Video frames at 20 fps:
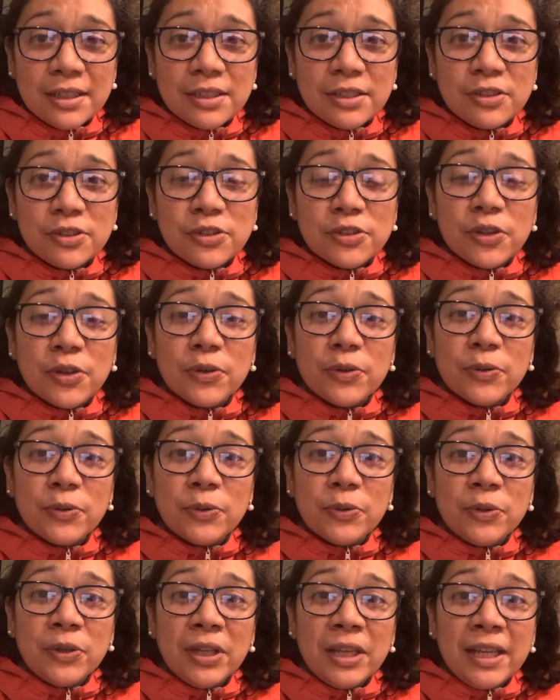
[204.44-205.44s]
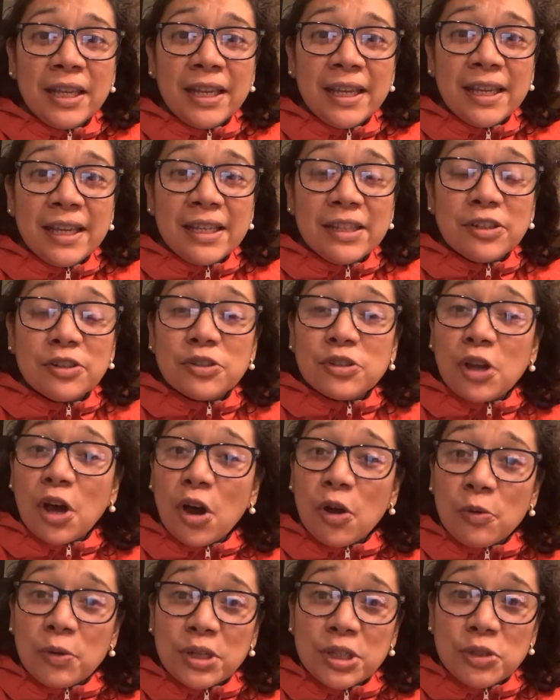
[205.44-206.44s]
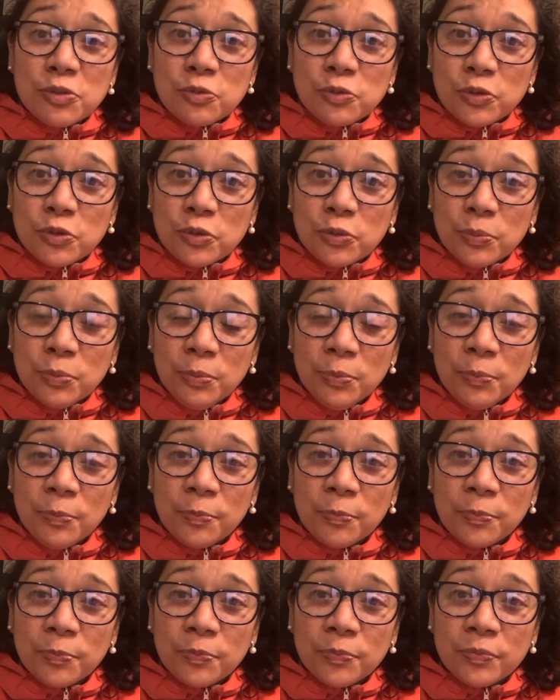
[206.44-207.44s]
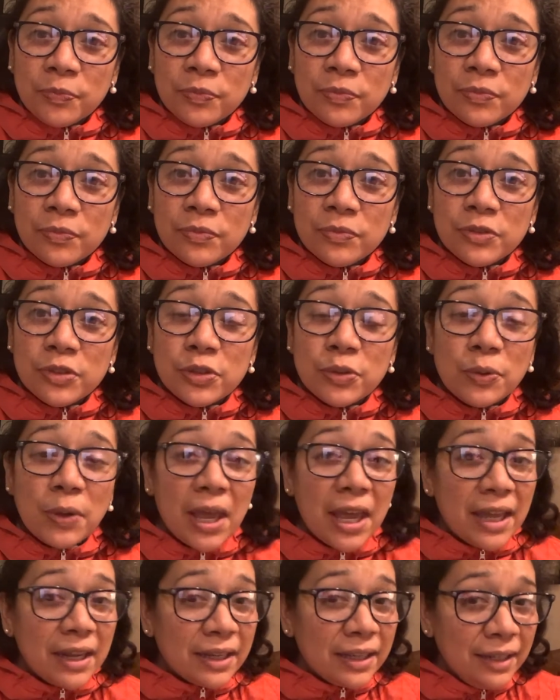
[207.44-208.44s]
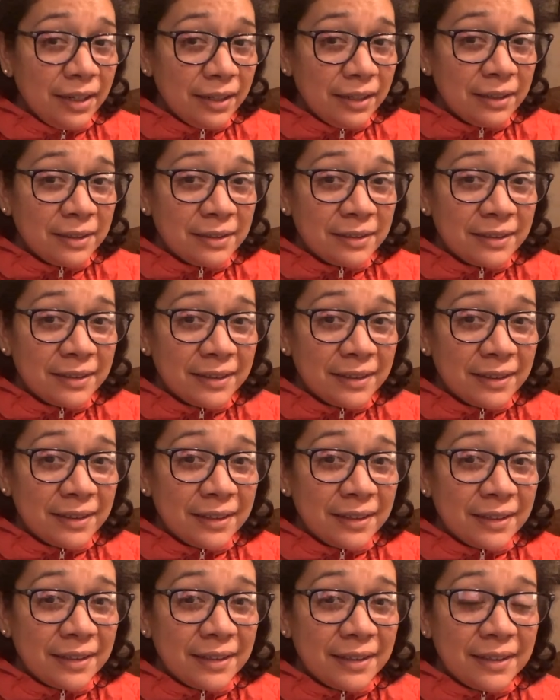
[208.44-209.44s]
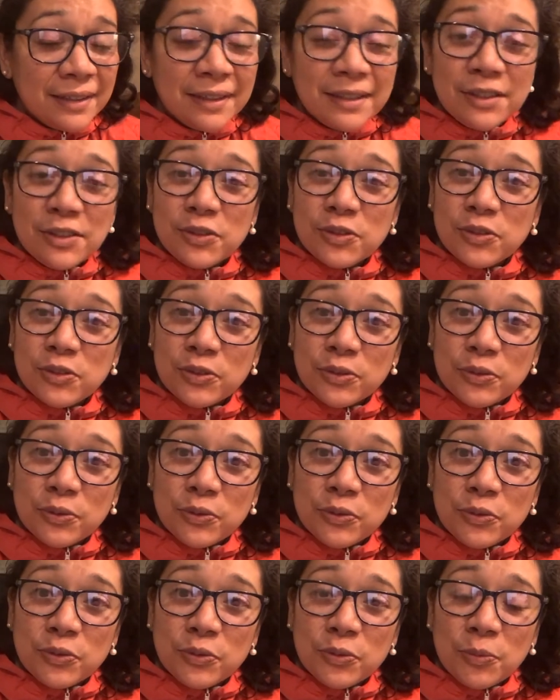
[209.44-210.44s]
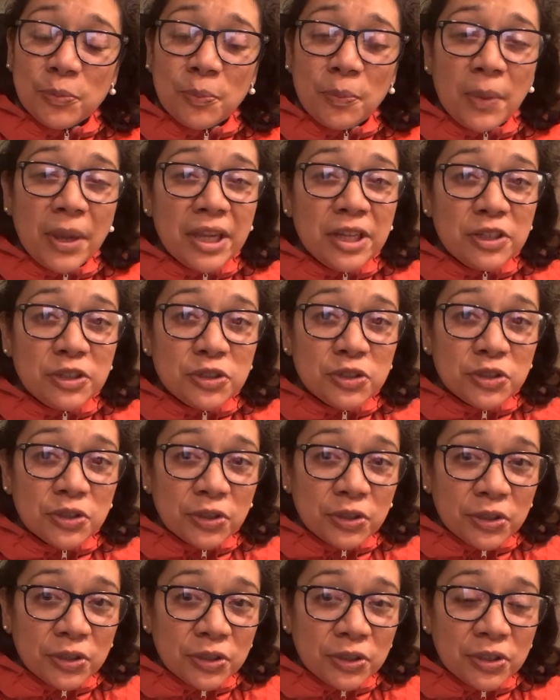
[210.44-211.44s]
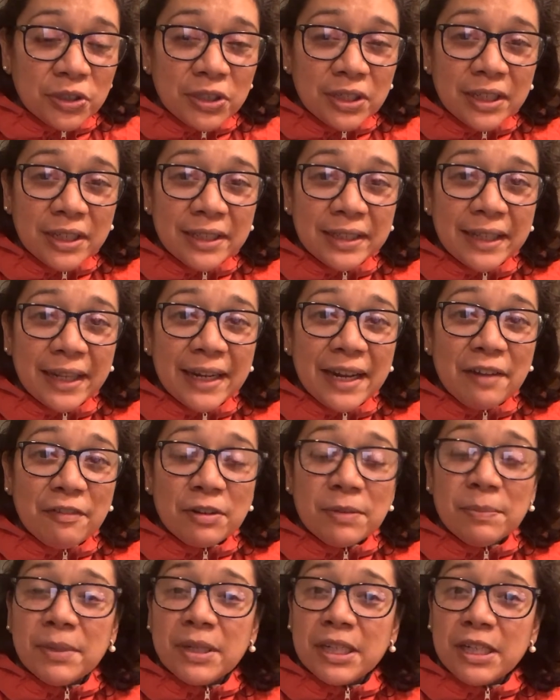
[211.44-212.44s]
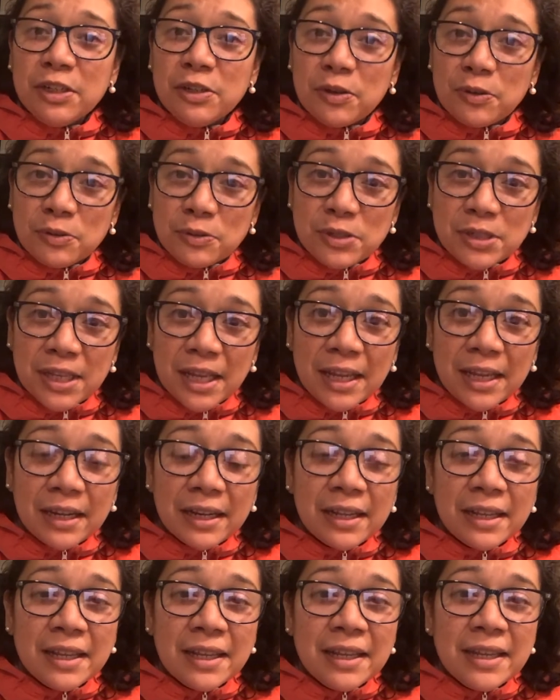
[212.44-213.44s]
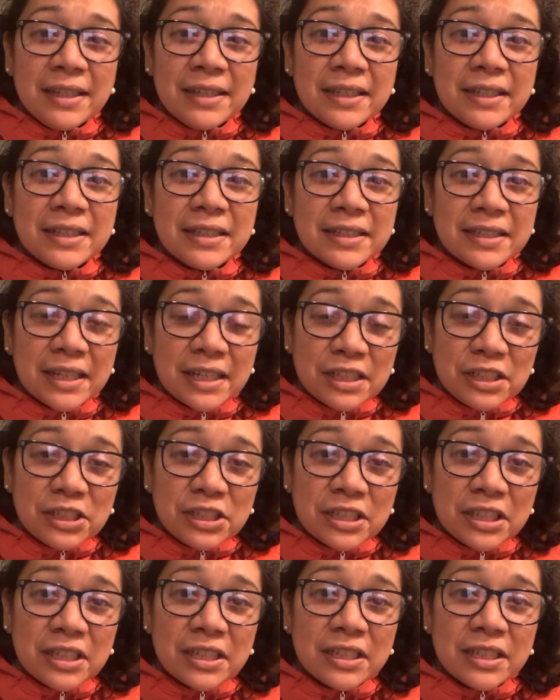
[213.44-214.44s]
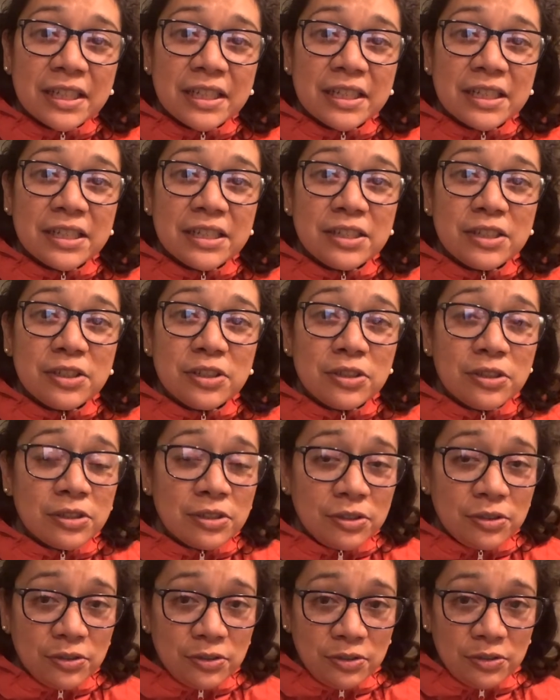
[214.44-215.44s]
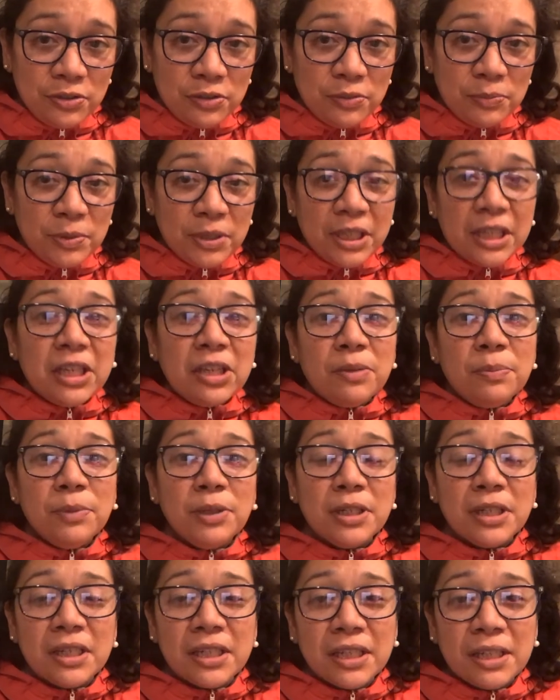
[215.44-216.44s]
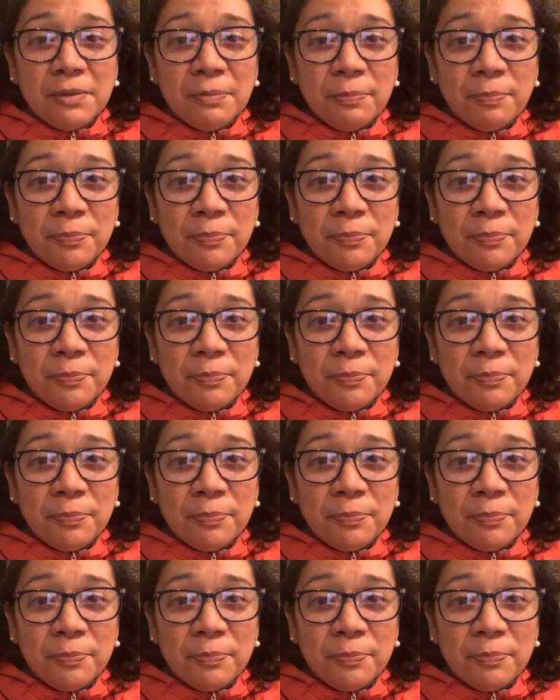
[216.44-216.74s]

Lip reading: So there's always room to edit, to make sure that everybody knows that the intention is to be in community,